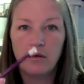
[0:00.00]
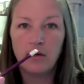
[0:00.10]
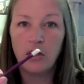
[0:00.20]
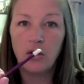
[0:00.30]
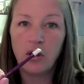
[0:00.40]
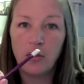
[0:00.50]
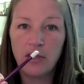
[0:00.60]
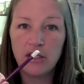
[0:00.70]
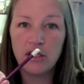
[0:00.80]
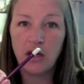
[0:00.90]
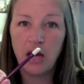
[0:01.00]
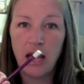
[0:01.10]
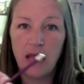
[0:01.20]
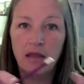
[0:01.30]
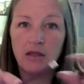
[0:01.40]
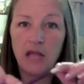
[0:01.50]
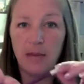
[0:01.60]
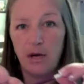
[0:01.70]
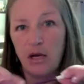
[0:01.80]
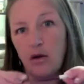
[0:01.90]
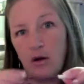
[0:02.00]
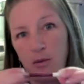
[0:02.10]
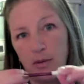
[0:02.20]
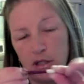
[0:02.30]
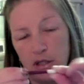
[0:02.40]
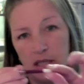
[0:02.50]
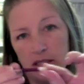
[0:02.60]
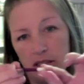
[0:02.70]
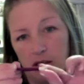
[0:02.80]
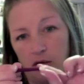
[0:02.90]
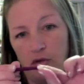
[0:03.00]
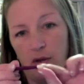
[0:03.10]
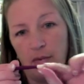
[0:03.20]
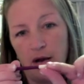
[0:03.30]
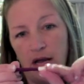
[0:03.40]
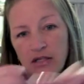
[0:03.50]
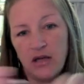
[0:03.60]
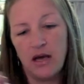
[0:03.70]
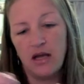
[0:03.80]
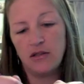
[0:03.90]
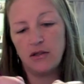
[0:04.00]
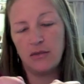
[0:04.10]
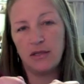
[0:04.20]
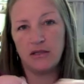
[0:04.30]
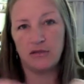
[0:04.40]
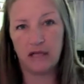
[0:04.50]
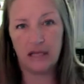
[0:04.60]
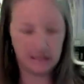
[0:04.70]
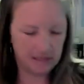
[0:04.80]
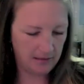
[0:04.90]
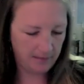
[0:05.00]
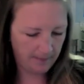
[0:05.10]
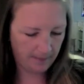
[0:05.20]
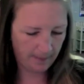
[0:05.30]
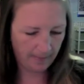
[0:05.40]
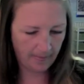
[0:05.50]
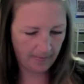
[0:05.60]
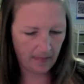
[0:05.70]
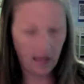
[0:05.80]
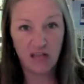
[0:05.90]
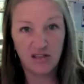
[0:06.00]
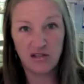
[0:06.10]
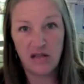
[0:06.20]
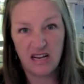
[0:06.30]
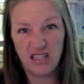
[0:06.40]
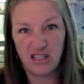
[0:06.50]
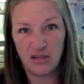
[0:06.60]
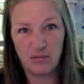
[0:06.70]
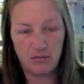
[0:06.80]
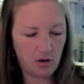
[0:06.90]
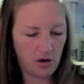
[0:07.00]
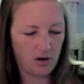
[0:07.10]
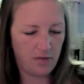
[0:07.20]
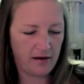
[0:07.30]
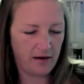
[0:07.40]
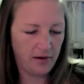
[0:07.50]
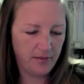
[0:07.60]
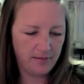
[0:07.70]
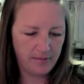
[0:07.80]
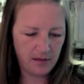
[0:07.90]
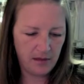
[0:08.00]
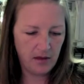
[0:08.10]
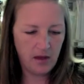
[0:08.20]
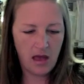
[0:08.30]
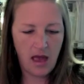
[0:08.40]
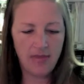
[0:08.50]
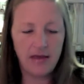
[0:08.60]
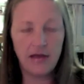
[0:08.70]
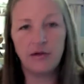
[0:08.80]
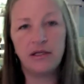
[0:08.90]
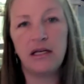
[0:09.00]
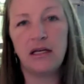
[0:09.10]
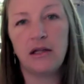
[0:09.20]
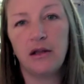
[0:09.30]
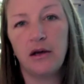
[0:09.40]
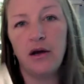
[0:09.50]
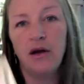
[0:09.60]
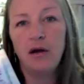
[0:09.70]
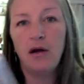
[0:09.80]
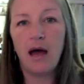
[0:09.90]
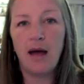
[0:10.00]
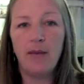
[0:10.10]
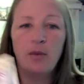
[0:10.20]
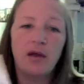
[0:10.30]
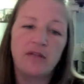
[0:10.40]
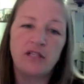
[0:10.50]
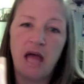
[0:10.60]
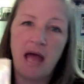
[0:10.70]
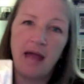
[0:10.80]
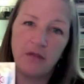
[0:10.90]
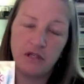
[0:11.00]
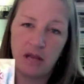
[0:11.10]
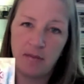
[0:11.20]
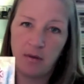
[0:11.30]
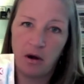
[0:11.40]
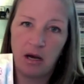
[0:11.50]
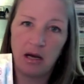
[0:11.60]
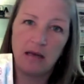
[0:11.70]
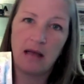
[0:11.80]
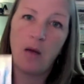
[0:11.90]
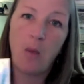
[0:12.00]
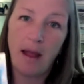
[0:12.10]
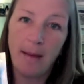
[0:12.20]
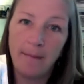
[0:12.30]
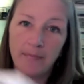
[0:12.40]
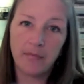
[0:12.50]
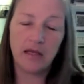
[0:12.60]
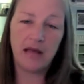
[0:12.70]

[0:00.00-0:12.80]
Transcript: cuticle pusher, and the Jamberry cuticle pusher has a nice little rubber edge on it, so it makes it really easy, and it doesn't hurt your finger. And then you'll need either I have the Jamberry nail wipe, the nail